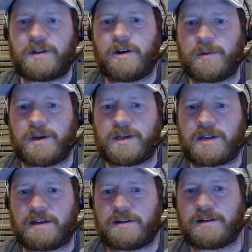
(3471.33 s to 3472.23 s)
because
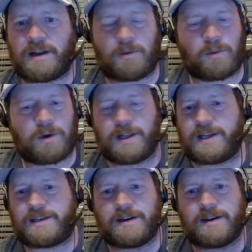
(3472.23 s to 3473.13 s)
I had
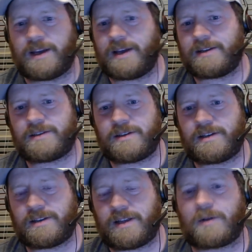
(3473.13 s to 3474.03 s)
really dug into
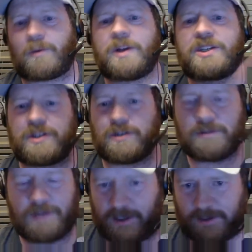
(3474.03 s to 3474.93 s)
that
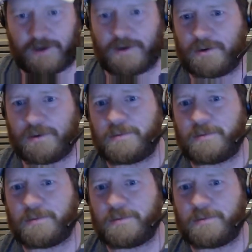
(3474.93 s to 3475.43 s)
original, not the new